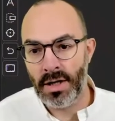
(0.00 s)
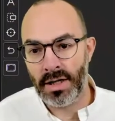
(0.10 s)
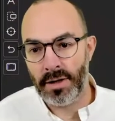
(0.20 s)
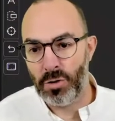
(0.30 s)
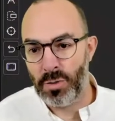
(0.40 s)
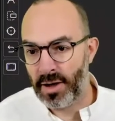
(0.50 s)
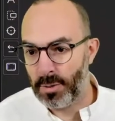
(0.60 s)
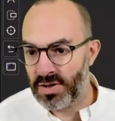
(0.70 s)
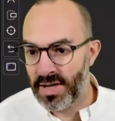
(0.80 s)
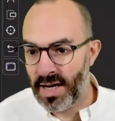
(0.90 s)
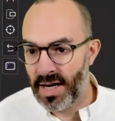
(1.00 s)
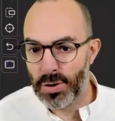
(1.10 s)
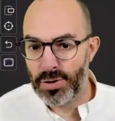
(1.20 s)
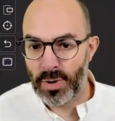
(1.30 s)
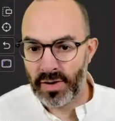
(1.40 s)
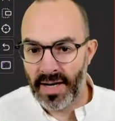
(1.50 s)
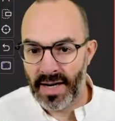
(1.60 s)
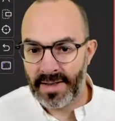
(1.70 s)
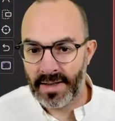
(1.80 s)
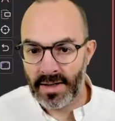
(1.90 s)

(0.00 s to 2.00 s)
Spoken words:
If you make a mistake with customer data,